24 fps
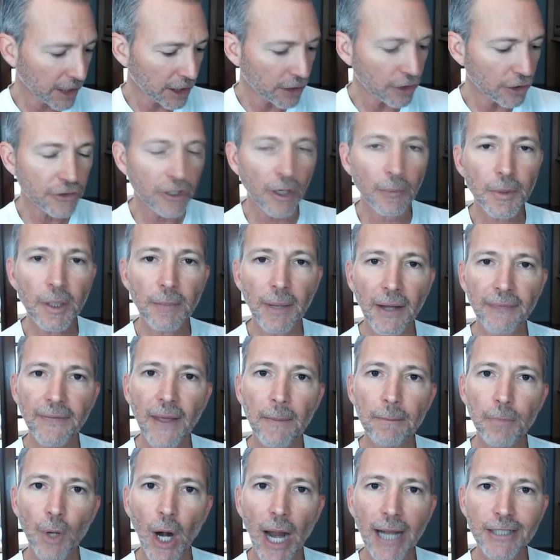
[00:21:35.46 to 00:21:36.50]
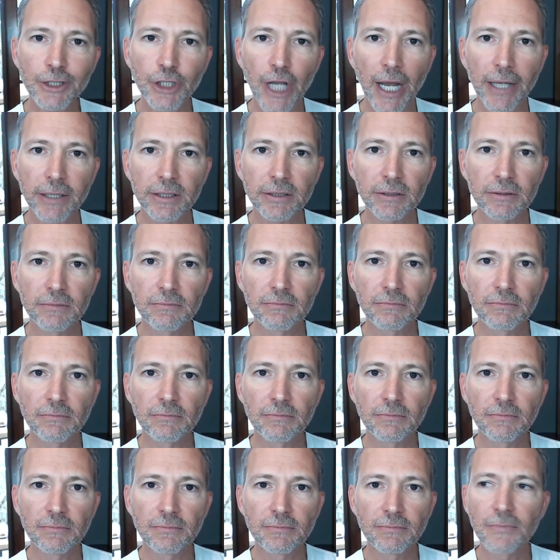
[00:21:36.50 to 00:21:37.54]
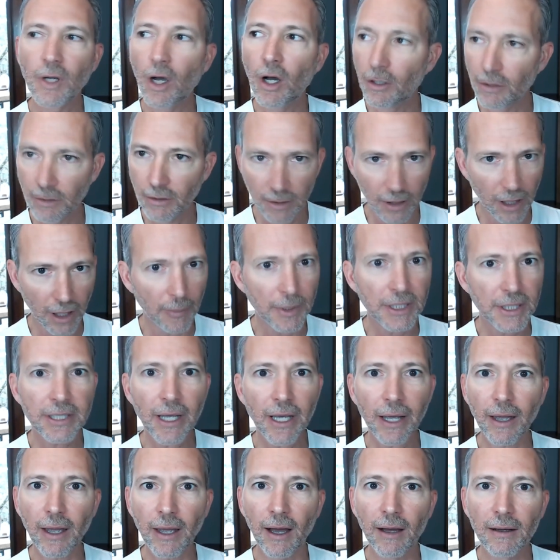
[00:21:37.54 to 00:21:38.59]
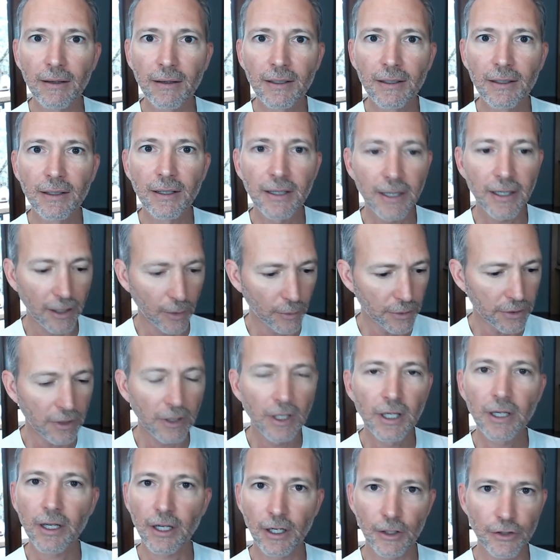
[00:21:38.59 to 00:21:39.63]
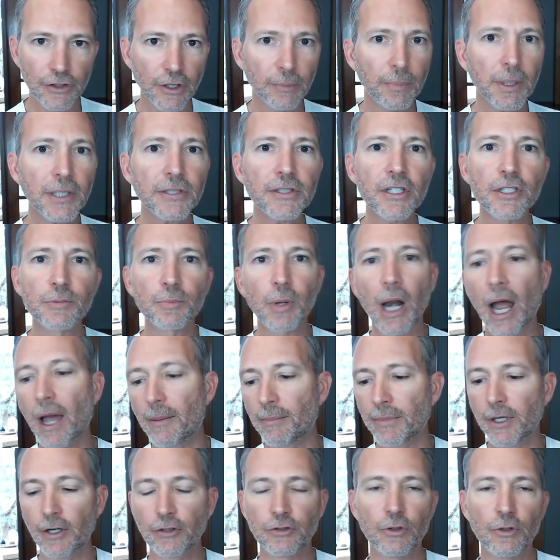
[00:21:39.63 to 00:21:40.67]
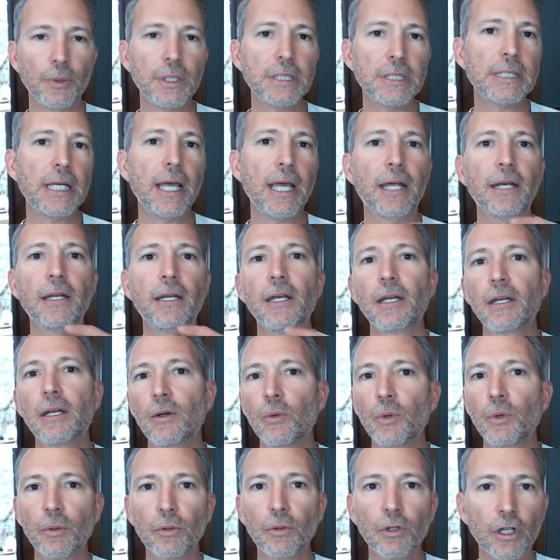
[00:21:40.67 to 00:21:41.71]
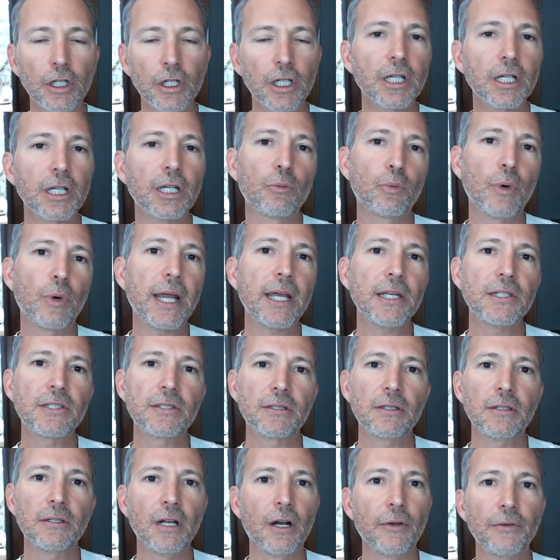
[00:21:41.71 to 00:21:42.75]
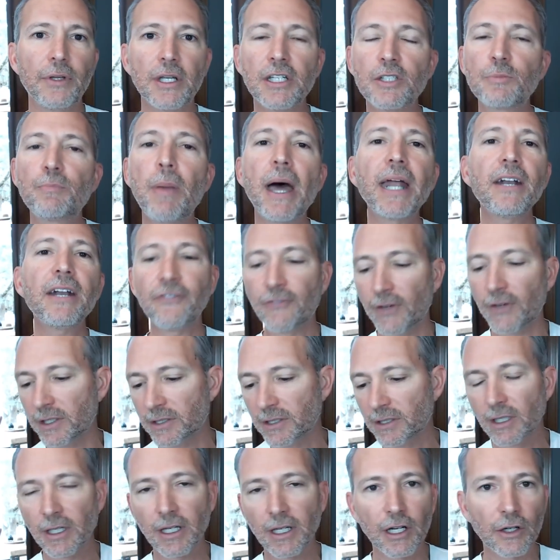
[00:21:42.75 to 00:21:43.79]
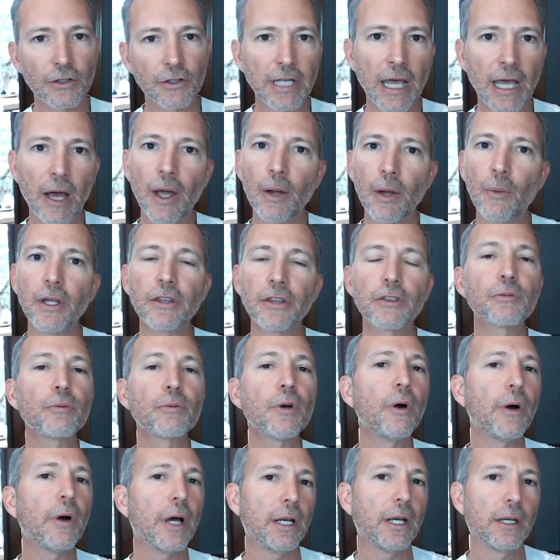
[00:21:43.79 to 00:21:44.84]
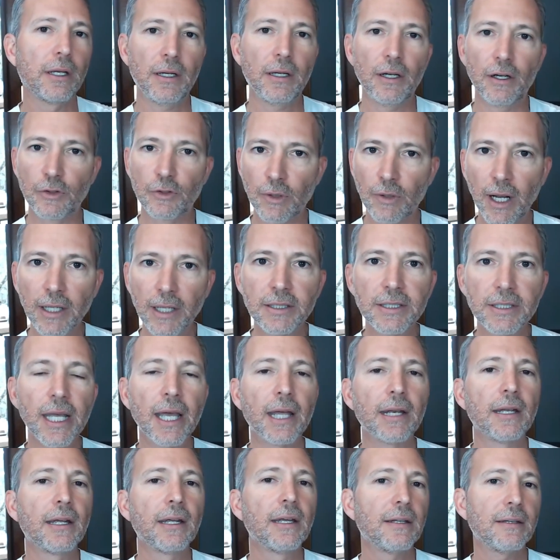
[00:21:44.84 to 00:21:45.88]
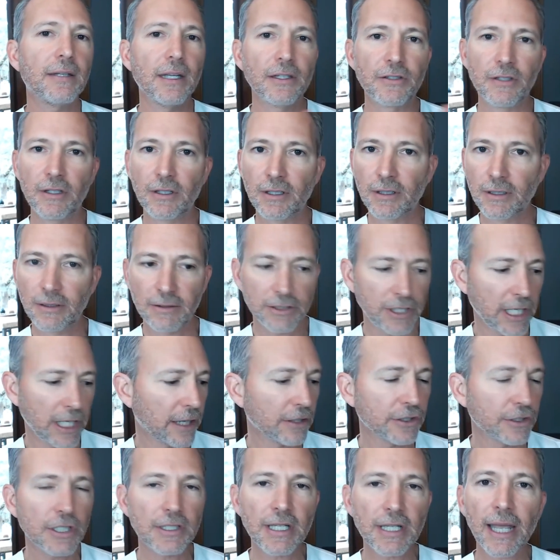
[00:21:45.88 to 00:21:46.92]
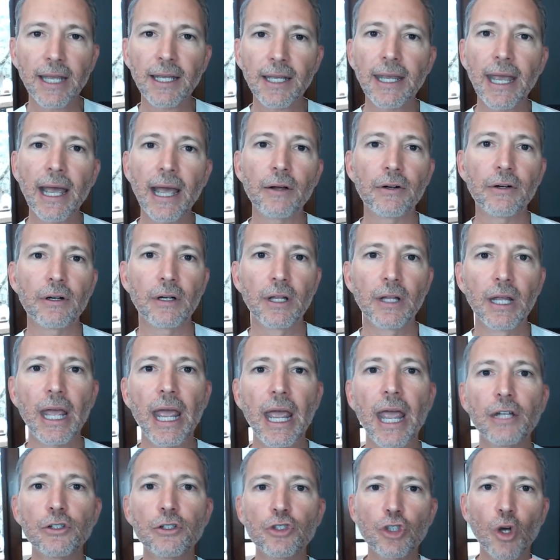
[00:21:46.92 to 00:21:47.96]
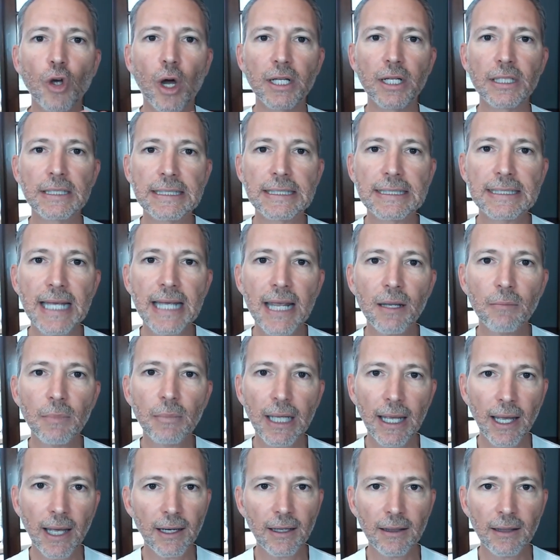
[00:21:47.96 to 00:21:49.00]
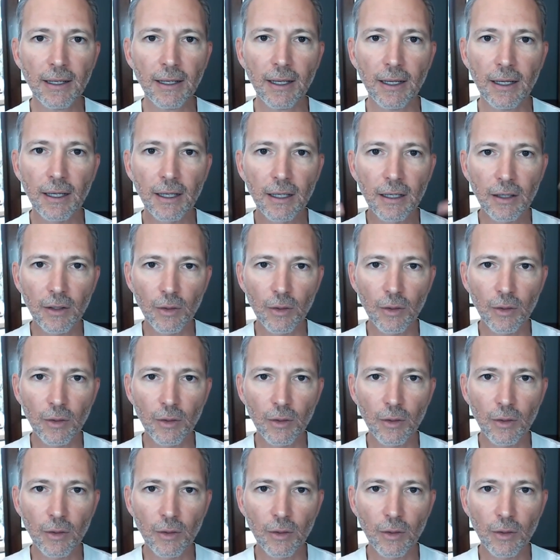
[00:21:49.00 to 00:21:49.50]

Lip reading: Can you tell me about that project? Let me tell you. Here's the business problem. Here's what we did. We were looking to raise, these benefits. Here's how I went through it. Here's what I did. These are the challenges I encountered, and so on. Same kind of thing.